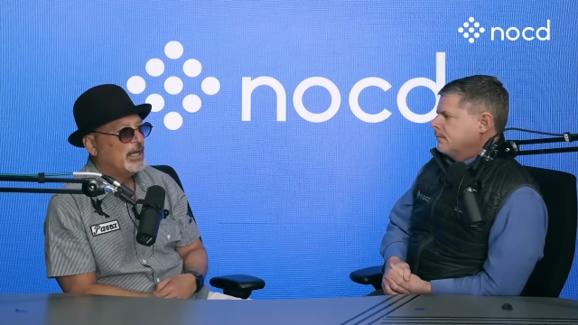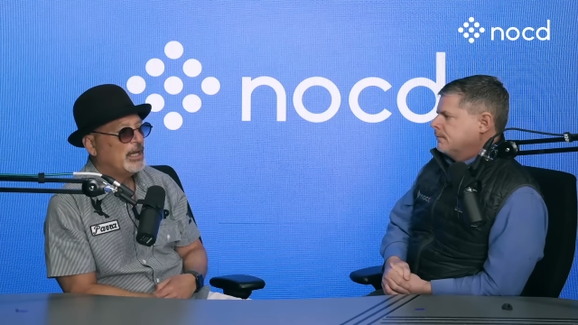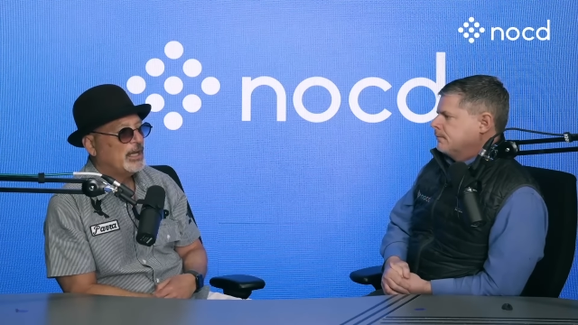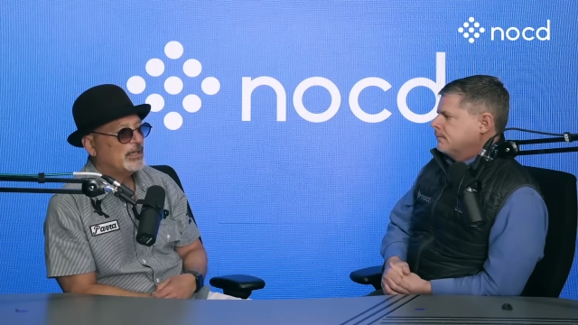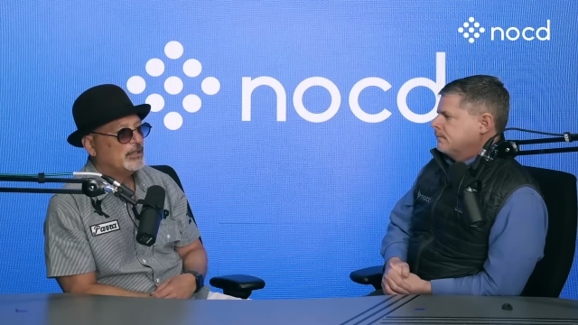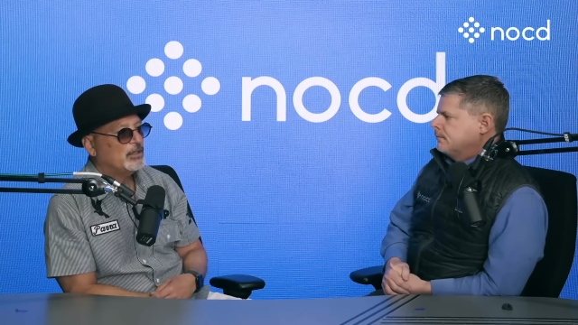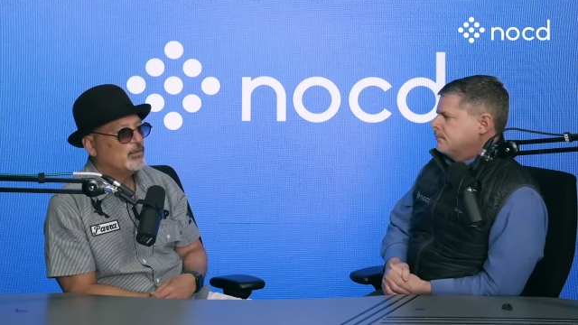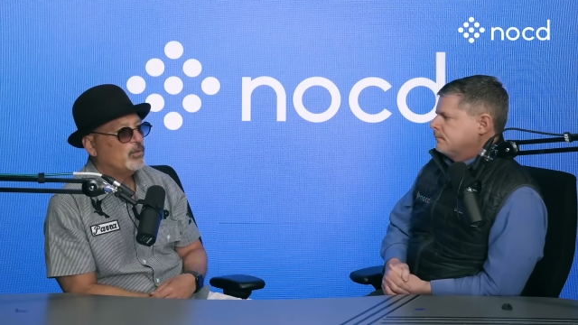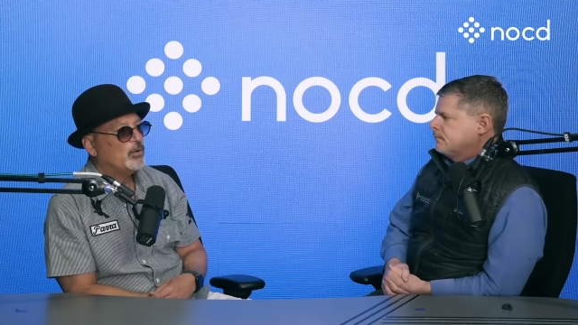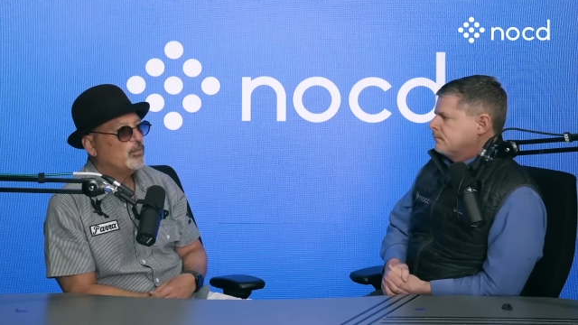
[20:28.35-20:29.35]
Speaker 1: And
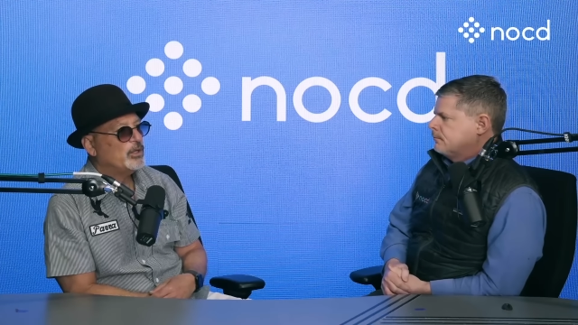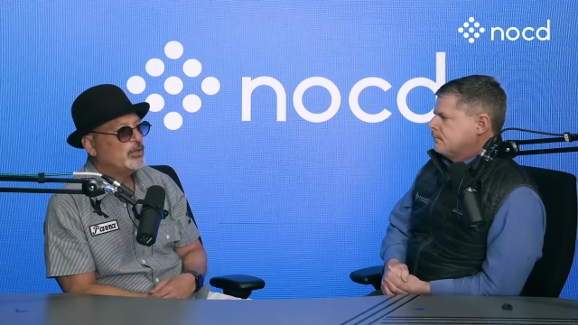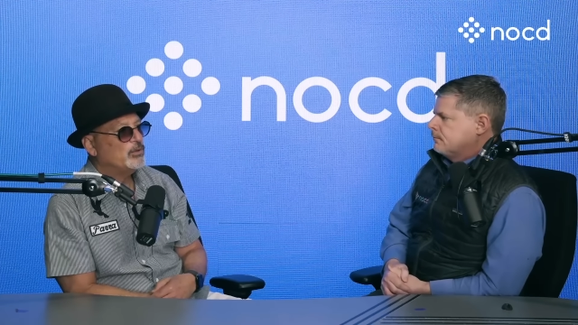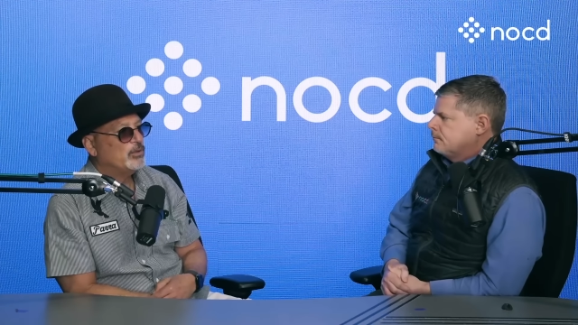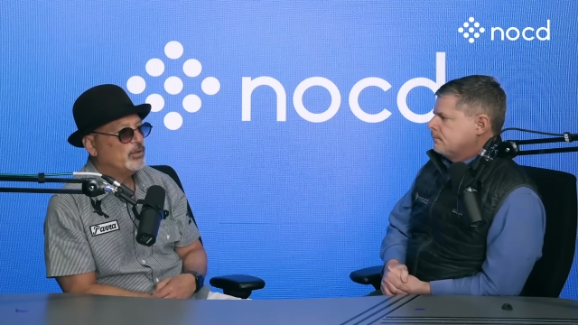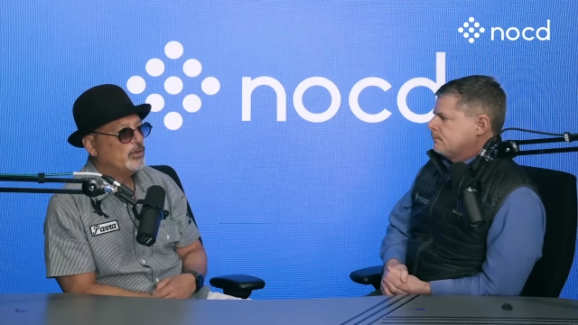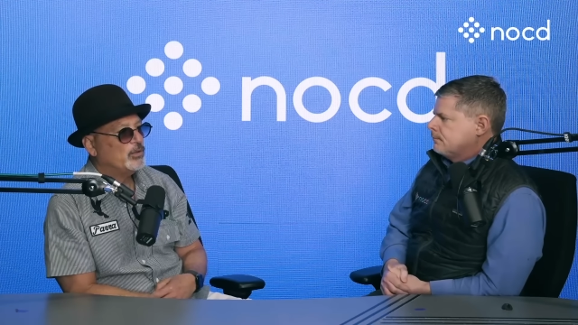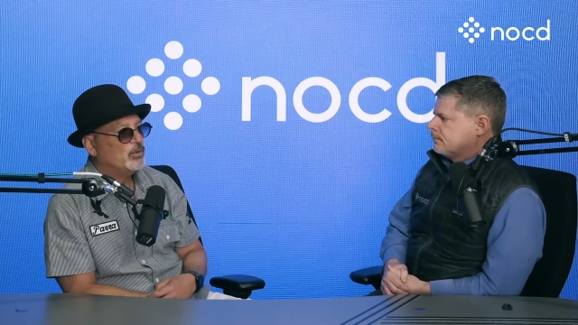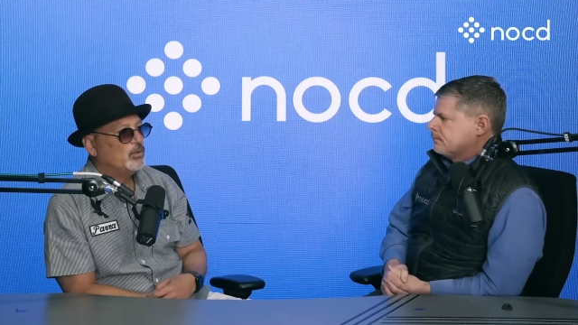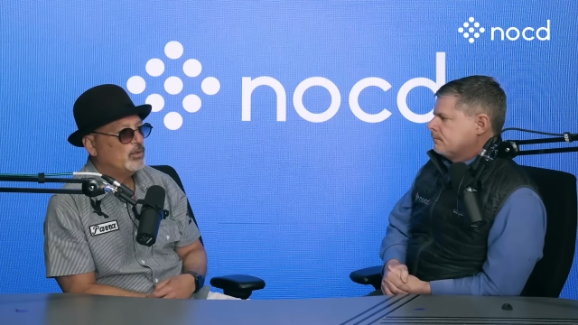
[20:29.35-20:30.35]
what, what you
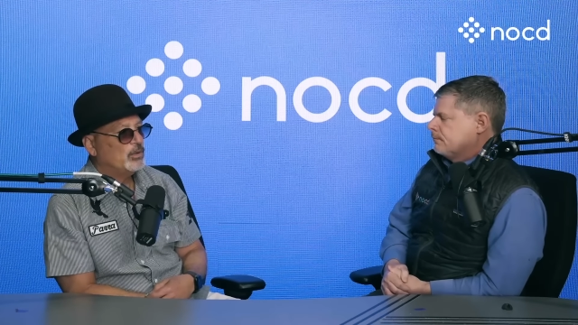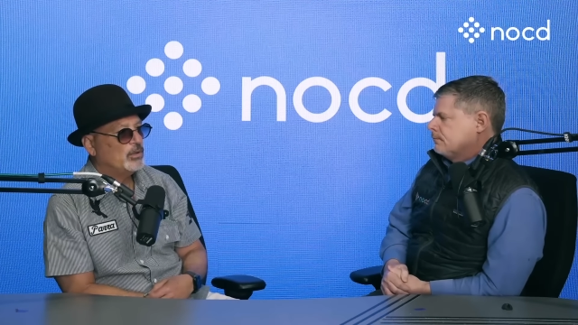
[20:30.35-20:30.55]
do,